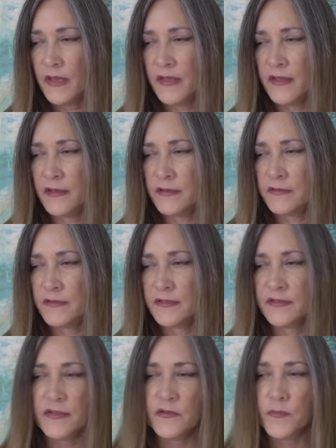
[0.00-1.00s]
and
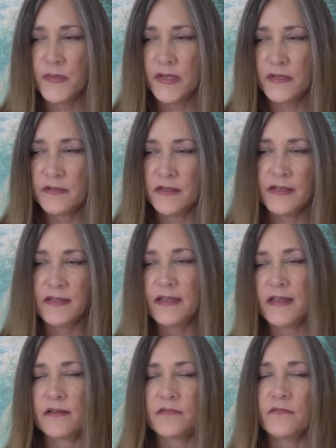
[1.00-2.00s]
this other med that I
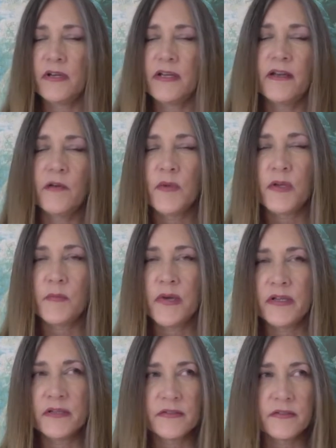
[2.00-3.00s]
can't, right now my
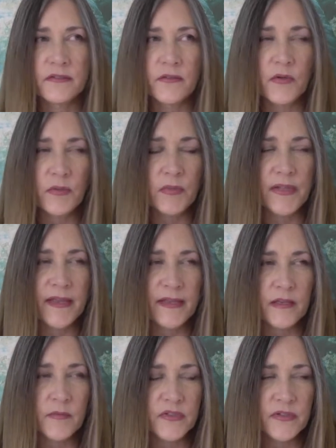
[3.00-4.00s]
mind is going
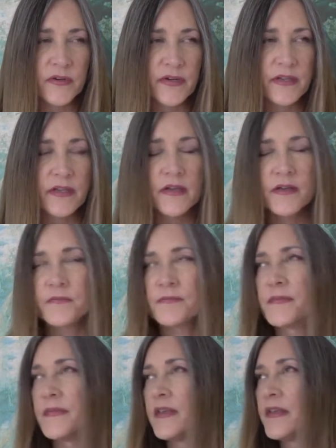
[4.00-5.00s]
blank, I'm sorry.
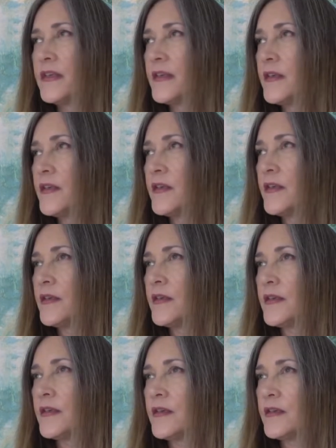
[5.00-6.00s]

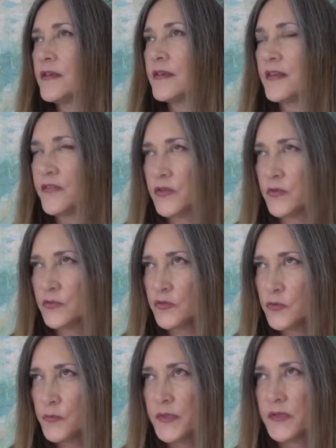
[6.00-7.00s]
Giving her
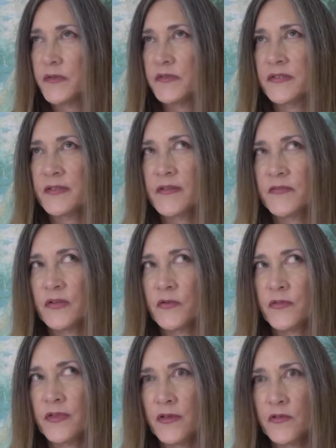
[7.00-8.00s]
two pills and giving
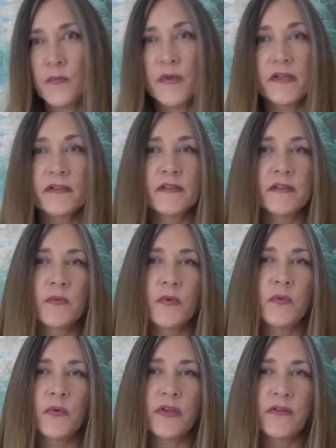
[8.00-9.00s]
her the other medicine that
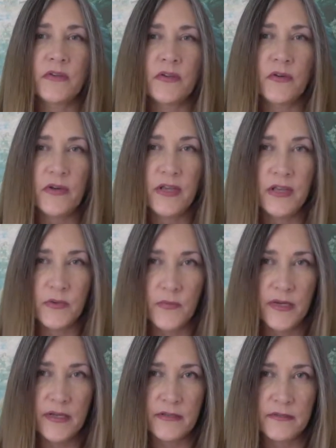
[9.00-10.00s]
we were giving her
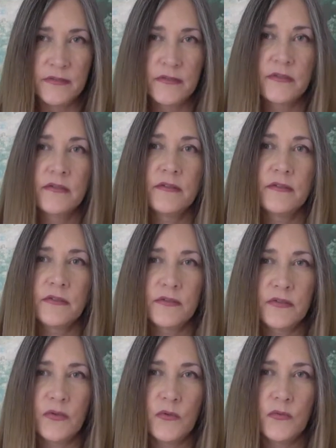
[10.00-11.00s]
anyway.
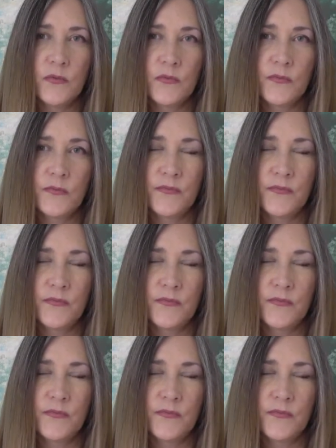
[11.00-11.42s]
So